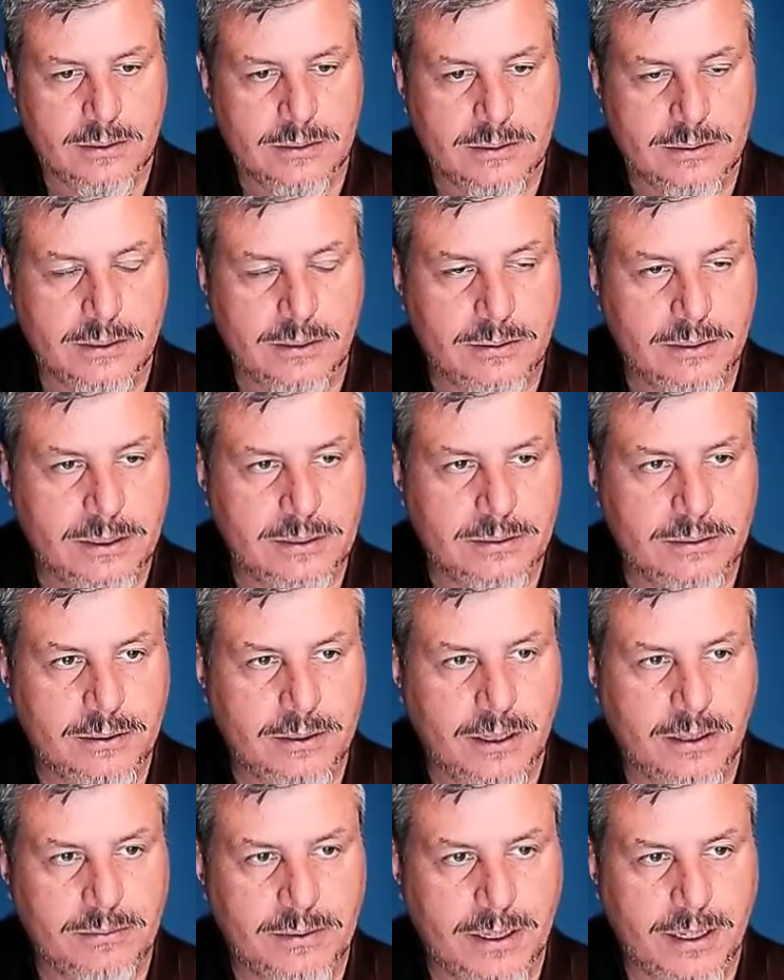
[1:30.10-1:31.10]
So these are a
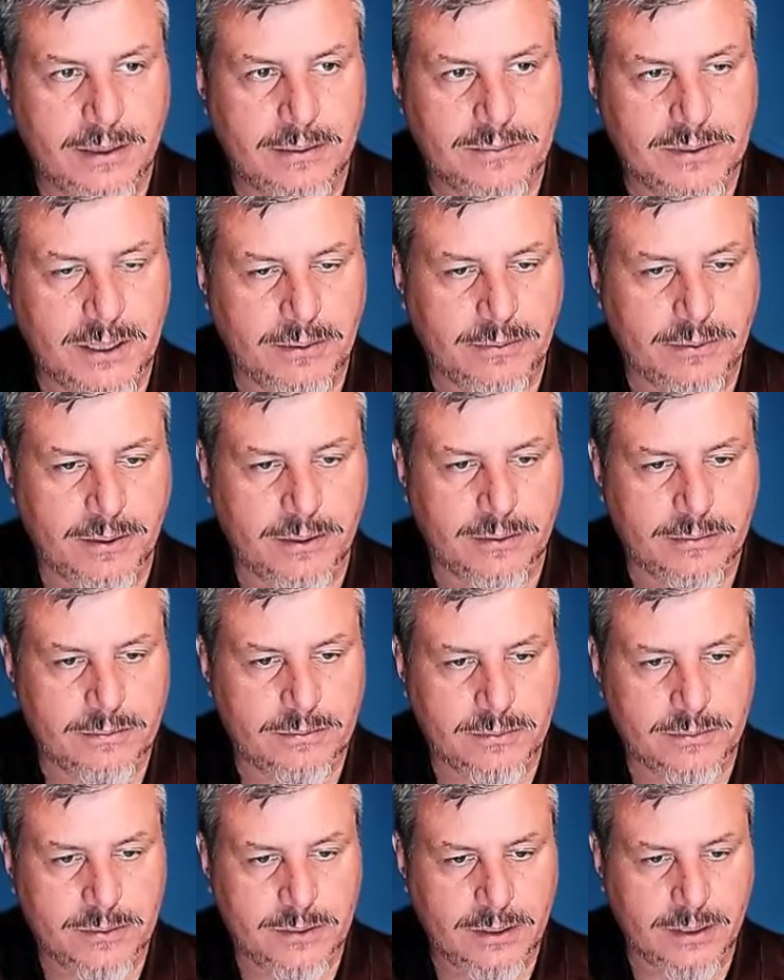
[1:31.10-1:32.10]
couple items that
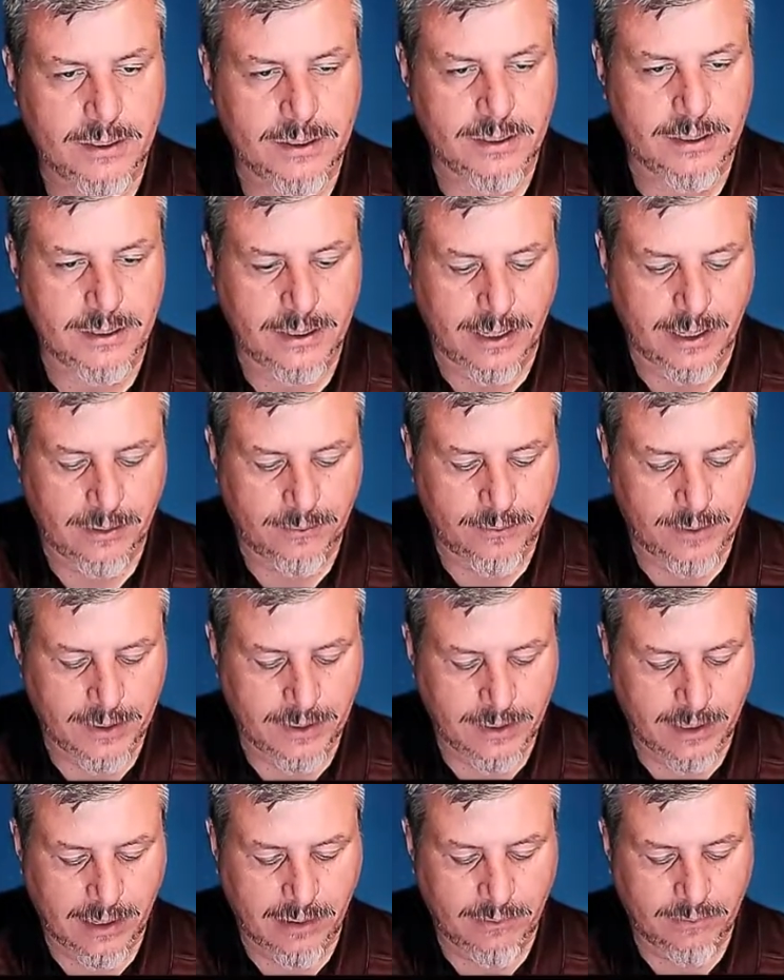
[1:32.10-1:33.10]
we're looking at. We
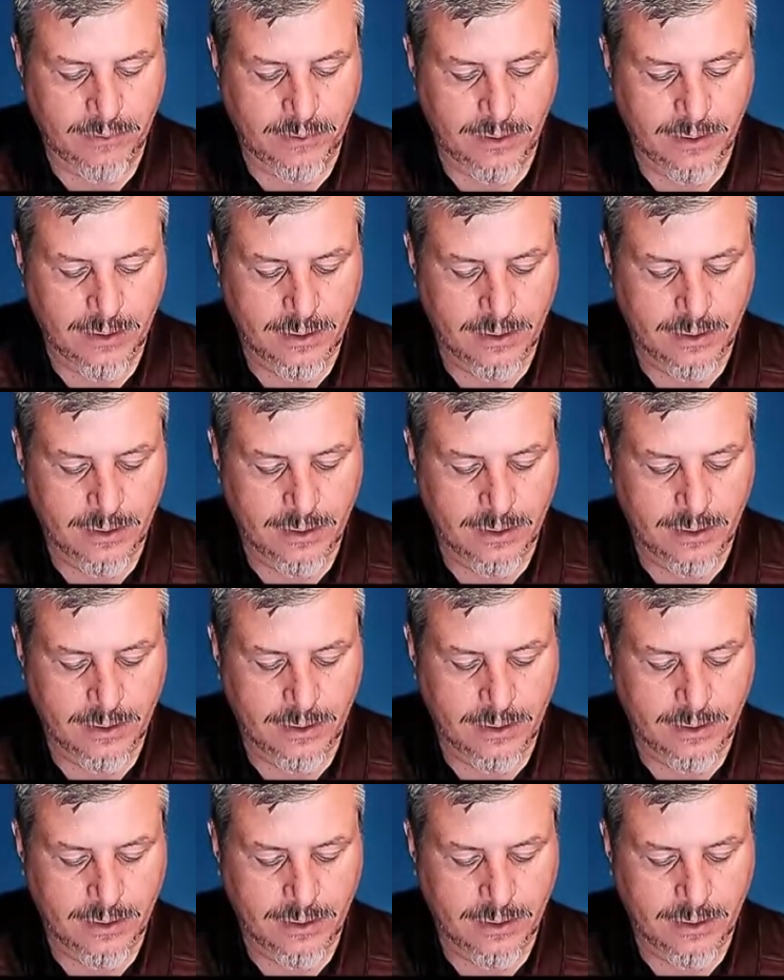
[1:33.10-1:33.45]
can have